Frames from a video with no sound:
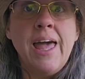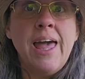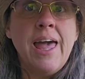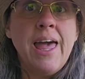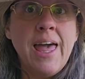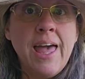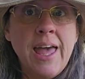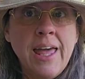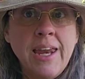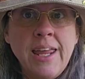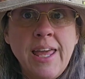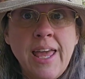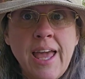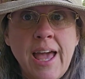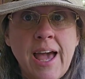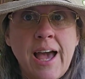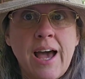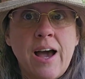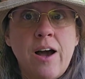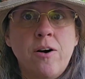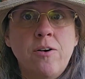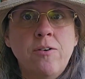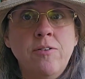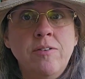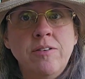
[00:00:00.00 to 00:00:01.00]

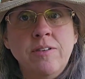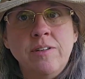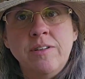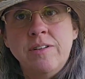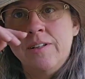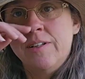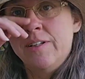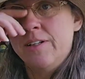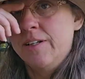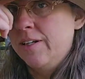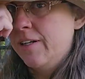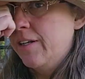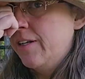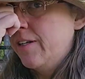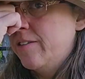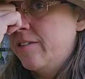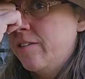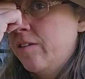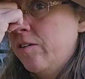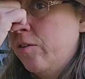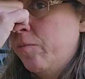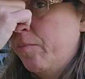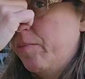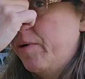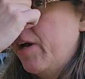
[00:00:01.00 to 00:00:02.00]
Anyhow,
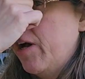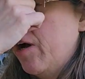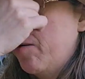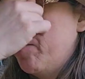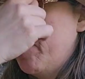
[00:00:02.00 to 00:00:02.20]
it's a little big on